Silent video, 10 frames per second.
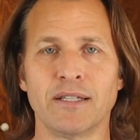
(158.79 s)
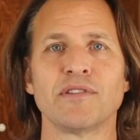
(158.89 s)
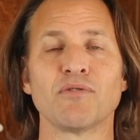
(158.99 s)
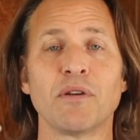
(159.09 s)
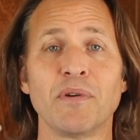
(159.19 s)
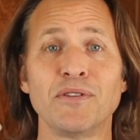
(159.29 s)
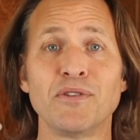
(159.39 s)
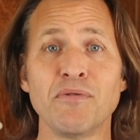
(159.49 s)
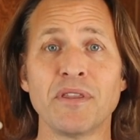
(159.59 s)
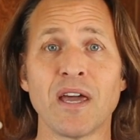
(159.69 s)
So I'd been
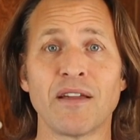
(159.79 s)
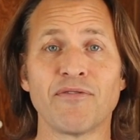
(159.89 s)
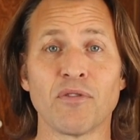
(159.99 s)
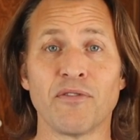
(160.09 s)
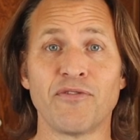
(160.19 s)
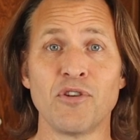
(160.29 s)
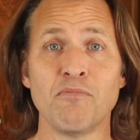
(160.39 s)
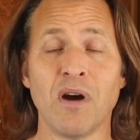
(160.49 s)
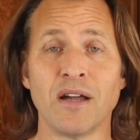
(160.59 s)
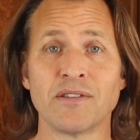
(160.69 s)
doing that for a few
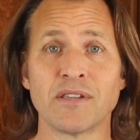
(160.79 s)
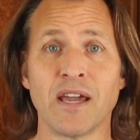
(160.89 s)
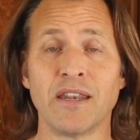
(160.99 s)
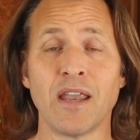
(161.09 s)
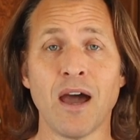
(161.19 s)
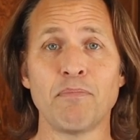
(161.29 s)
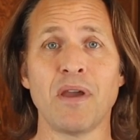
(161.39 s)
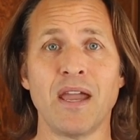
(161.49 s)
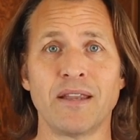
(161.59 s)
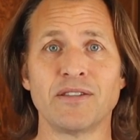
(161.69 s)
months and not
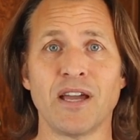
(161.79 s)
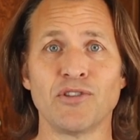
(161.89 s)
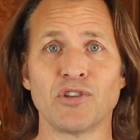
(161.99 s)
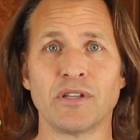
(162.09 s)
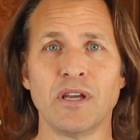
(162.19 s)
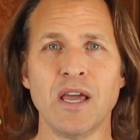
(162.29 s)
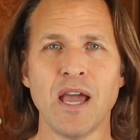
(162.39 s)
paying attention,